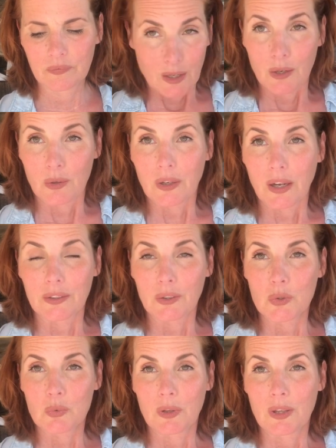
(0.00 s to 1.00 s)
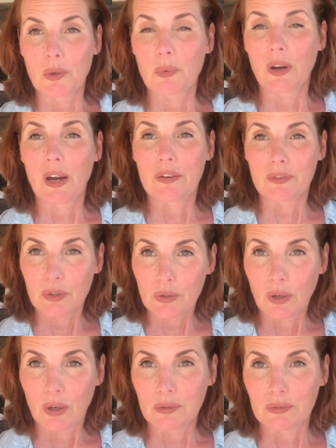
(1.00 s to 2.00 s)
you know, God goes with you wherever you
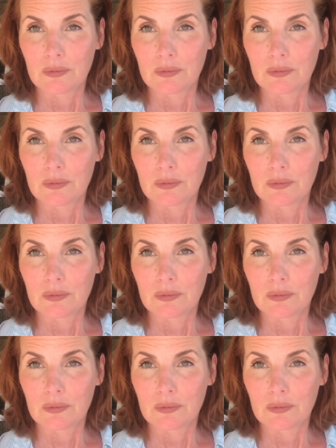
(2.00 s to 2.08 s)
go.